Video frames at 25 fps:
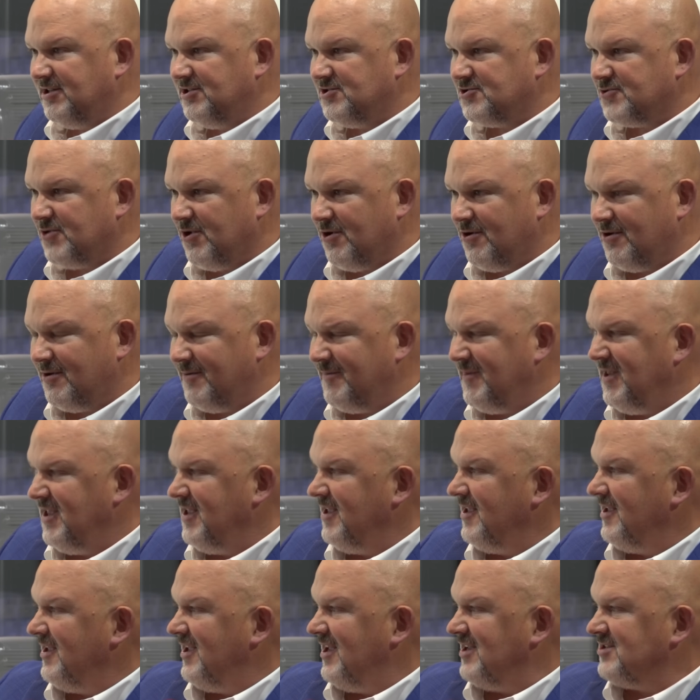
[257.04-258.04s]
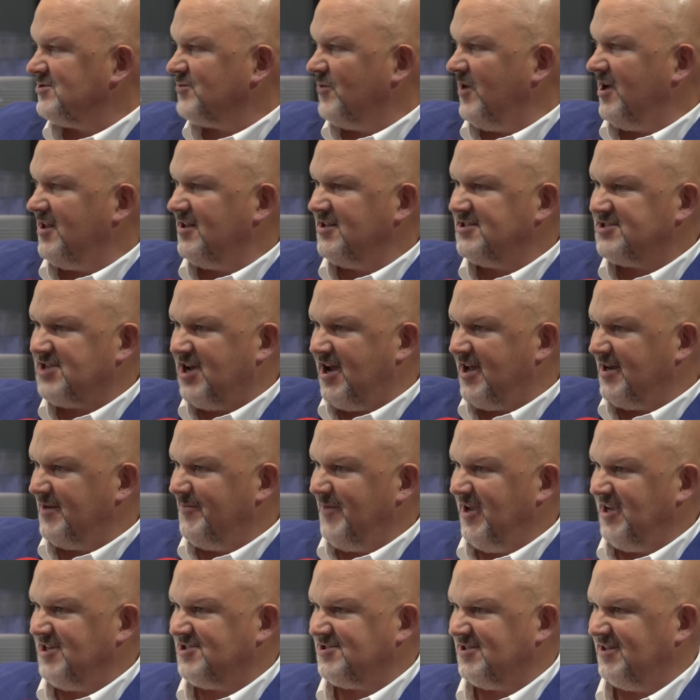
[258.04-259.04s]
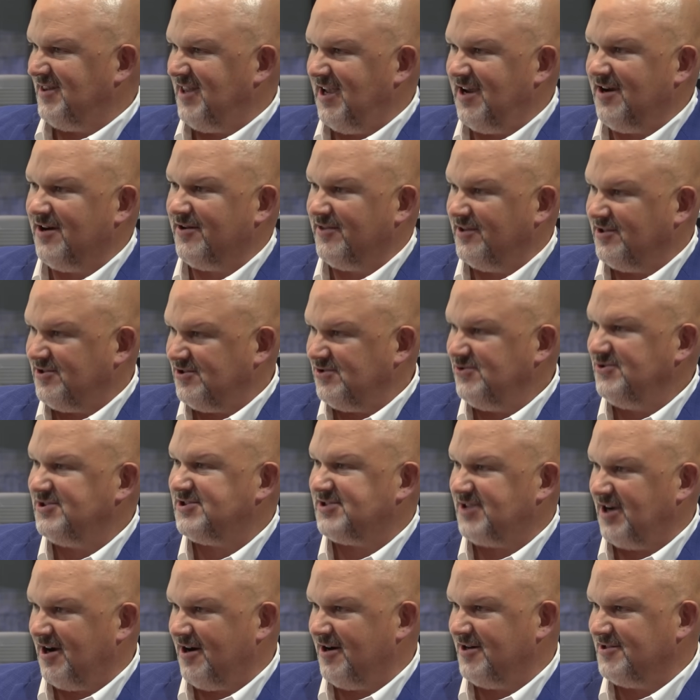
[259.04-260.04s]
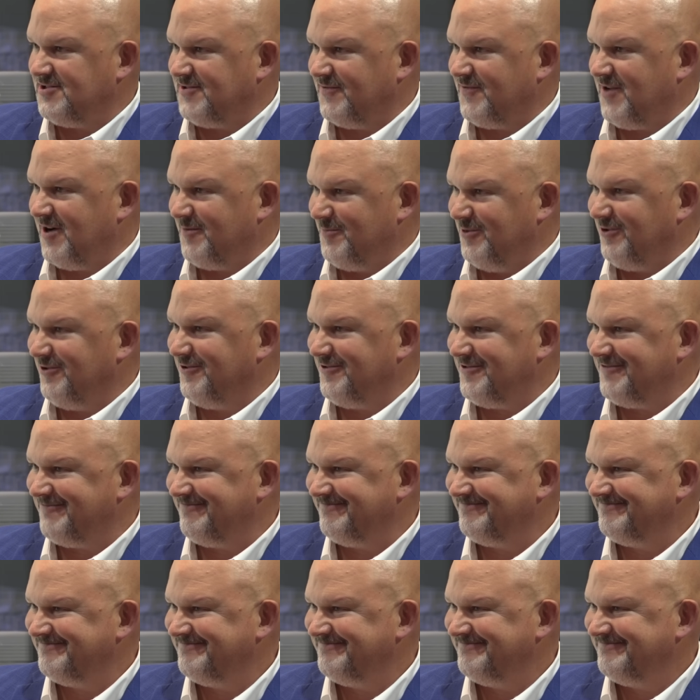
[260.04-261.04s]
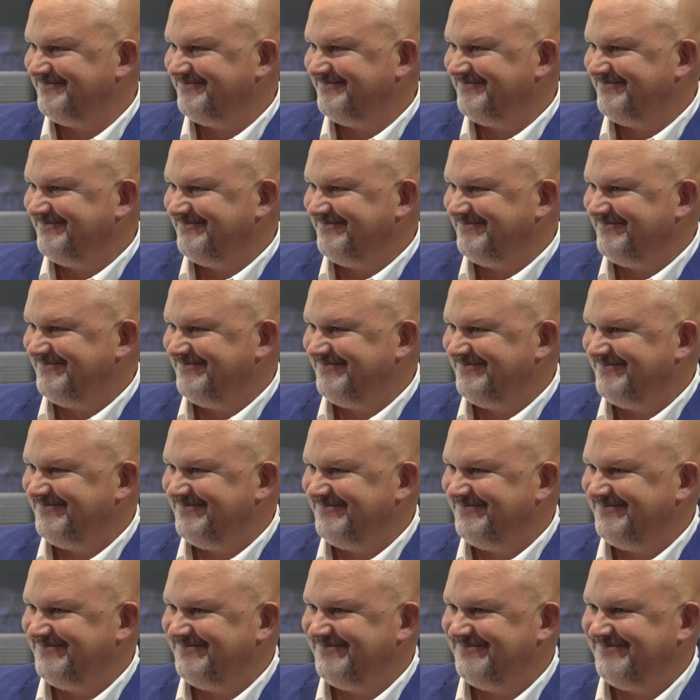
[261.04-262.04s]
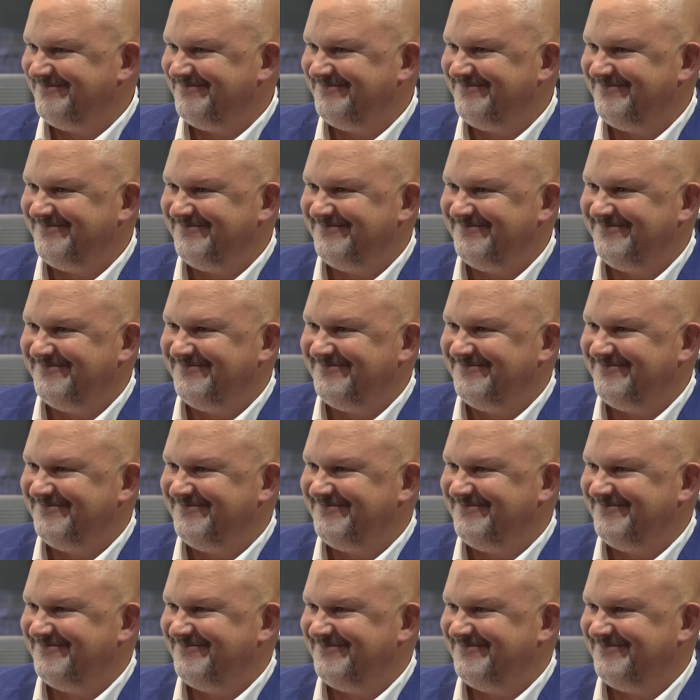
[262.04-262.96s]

control, as well as automation. They are the 2 stars of our booth. There we go. Well, we're bringing all the